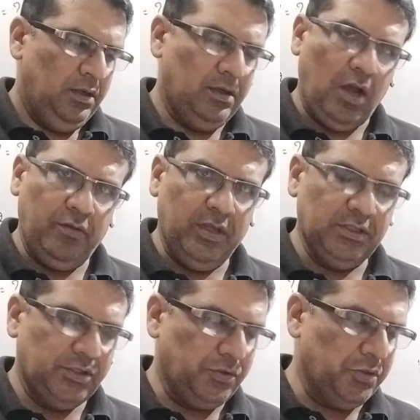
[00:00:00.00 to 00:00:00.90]
Now here
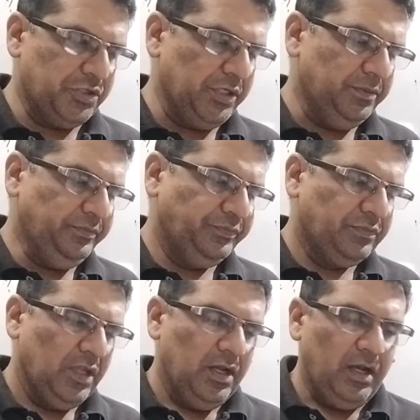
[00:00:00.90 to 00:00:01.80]
is the question.
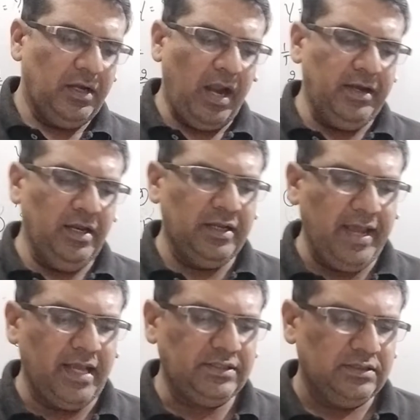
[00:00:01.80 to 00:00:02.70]
An ideal
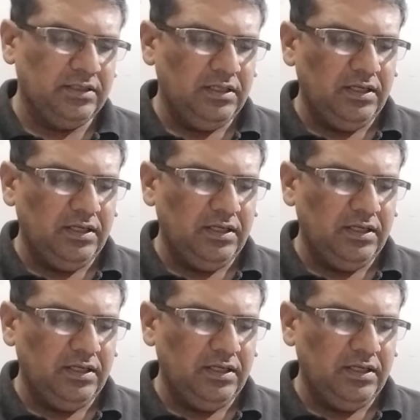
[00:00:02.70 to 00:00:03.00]
gas